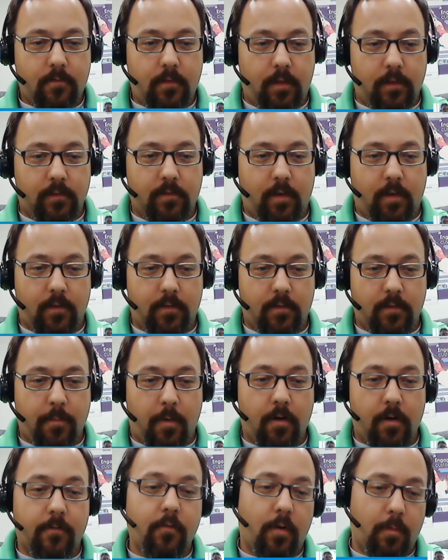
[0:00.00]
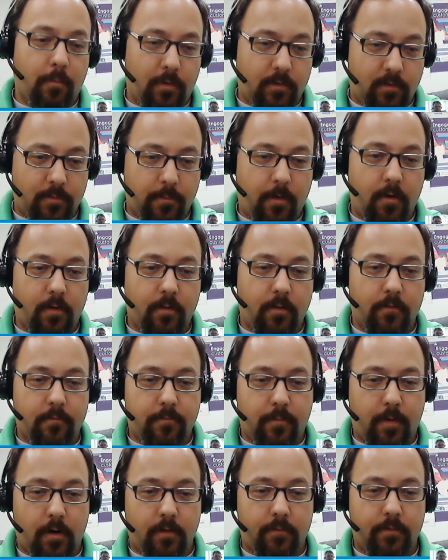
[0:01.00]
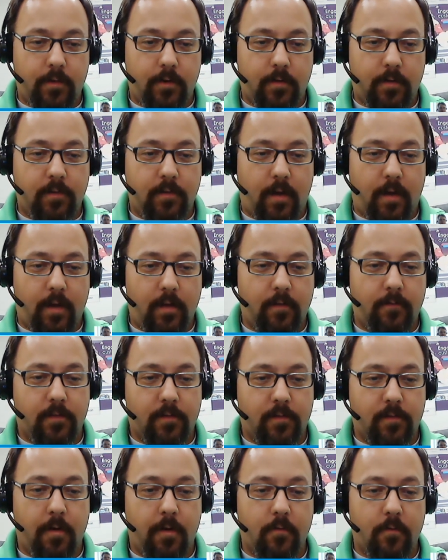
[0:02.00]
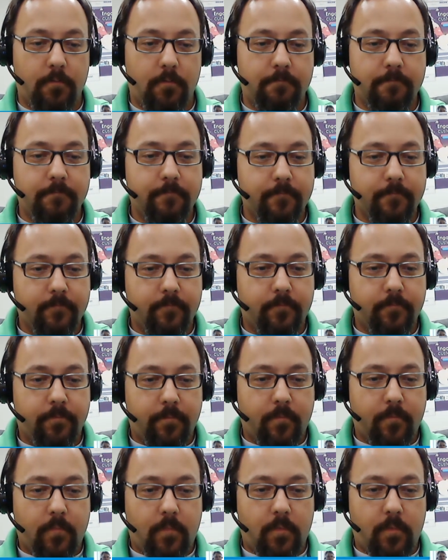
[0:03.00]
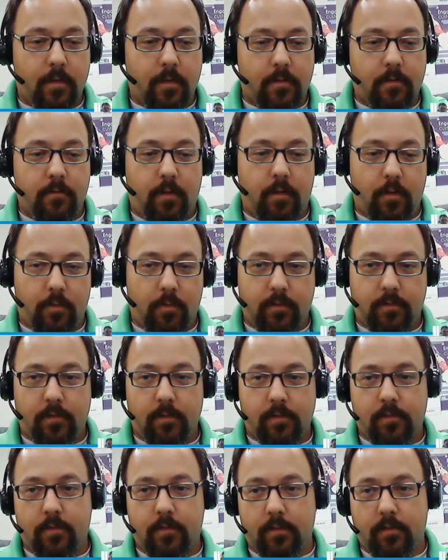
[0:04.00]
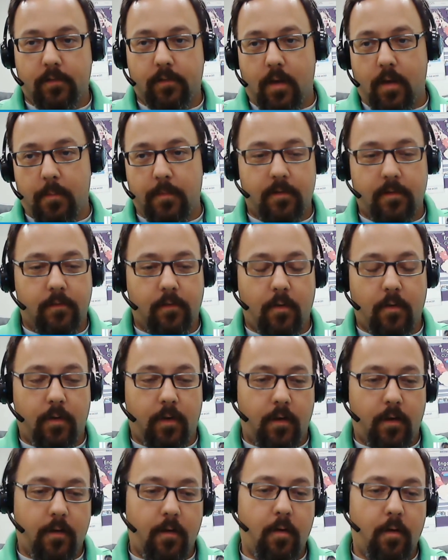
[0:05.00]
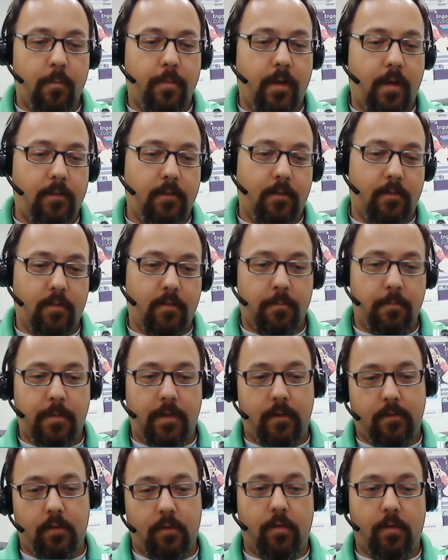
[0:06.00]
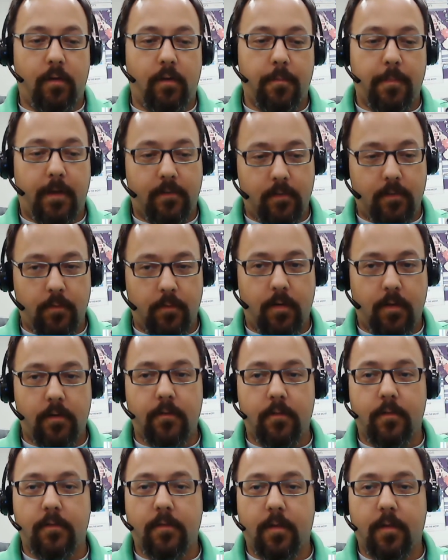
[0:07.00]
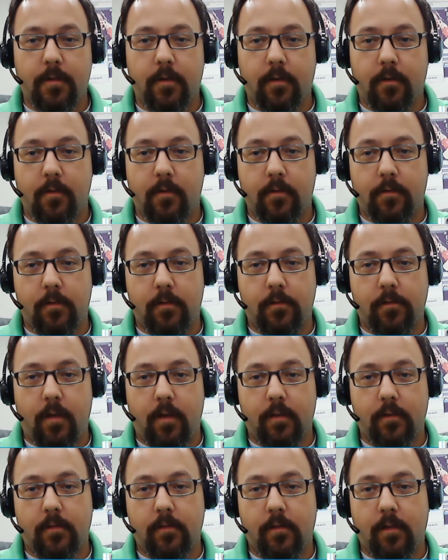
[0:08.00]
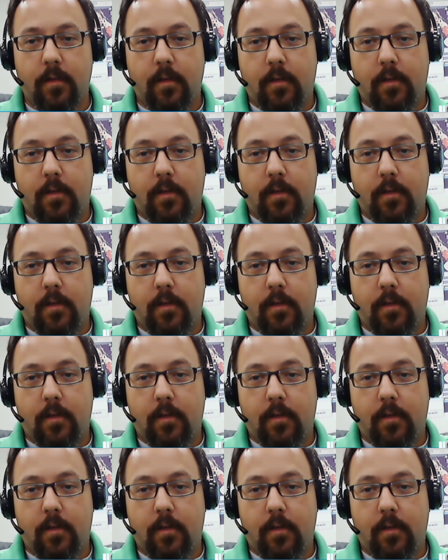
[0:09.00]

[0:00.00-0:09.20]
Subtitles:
inside the smart form, which is part of the design of the smart form. That this is an image that's going on the home page. It should be 200 by 200 or something along those lines.